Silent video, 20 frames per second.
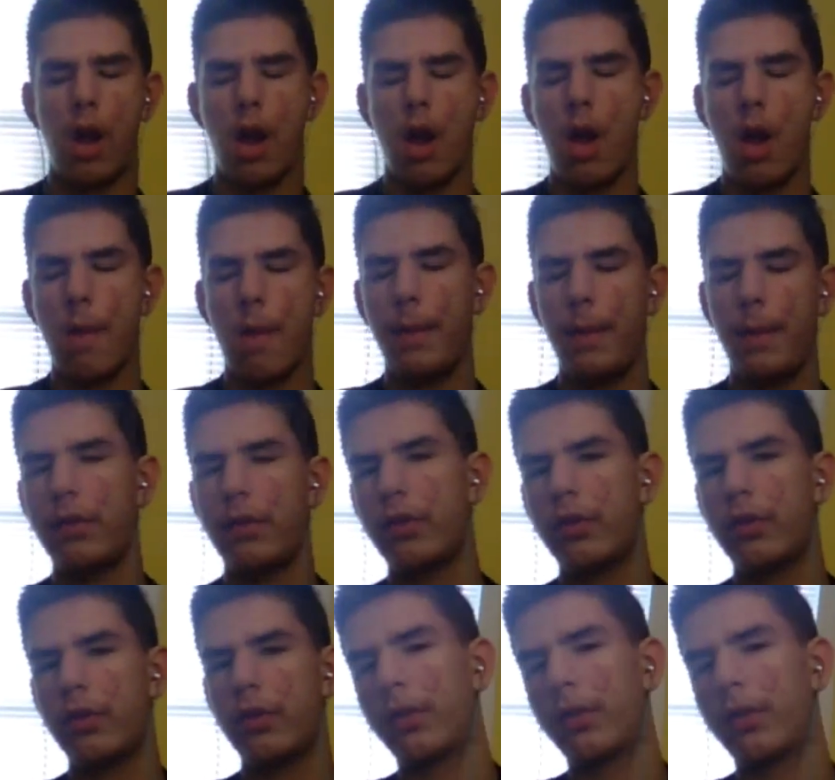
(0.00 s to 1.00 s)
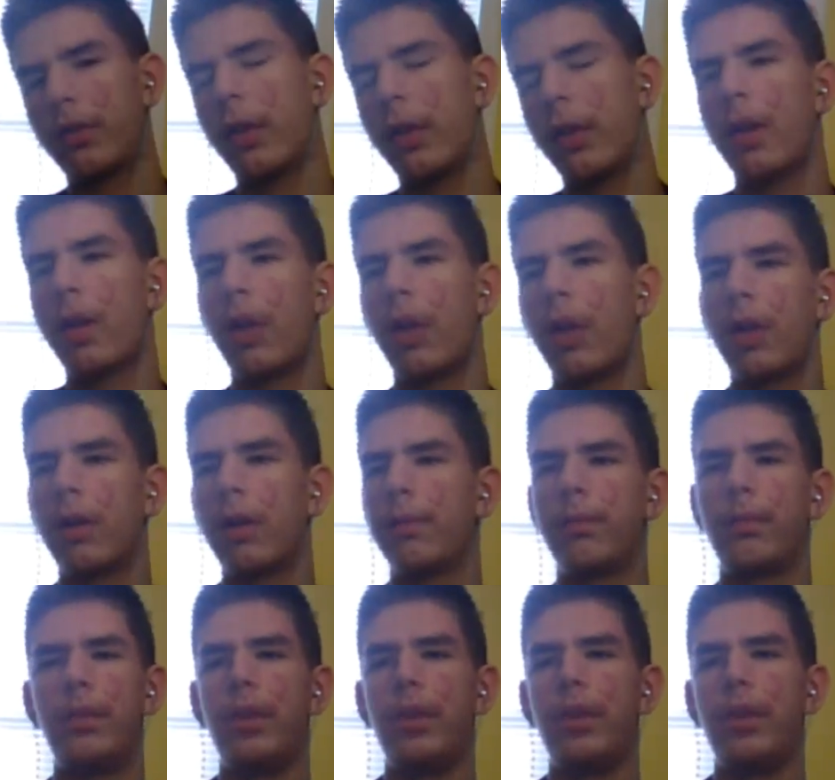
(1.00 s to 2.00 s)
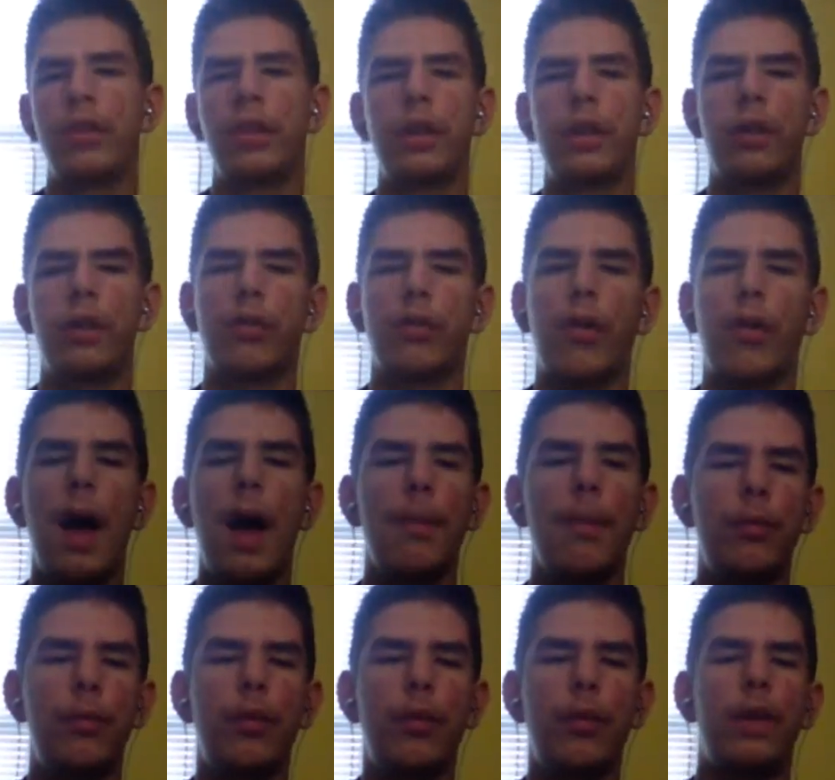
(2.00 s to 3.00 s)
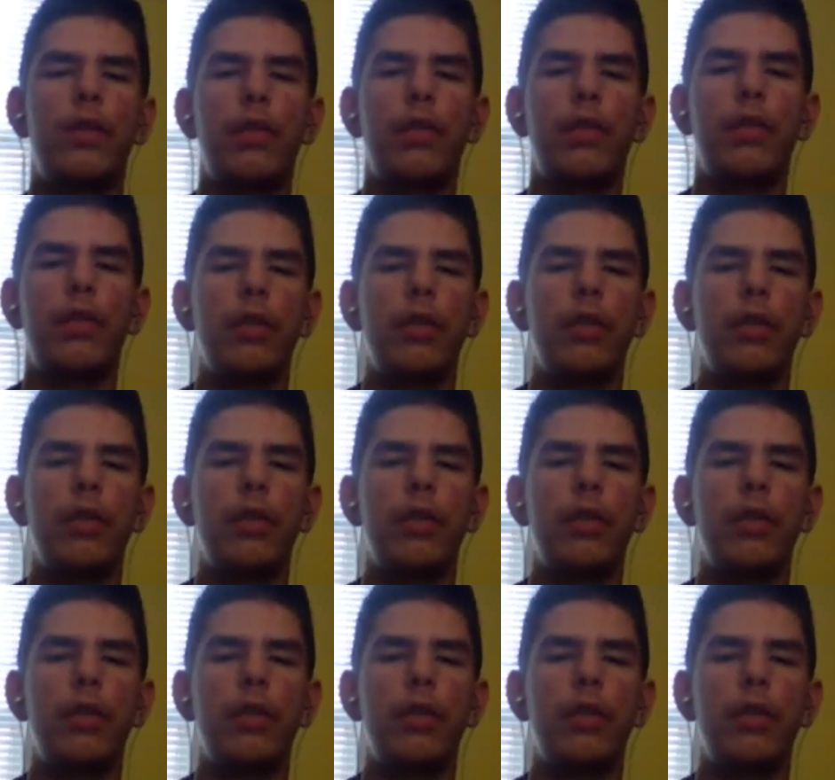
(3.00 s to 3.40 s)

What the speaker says: Patriots are just going to, they're going to grab Jarvis Landry.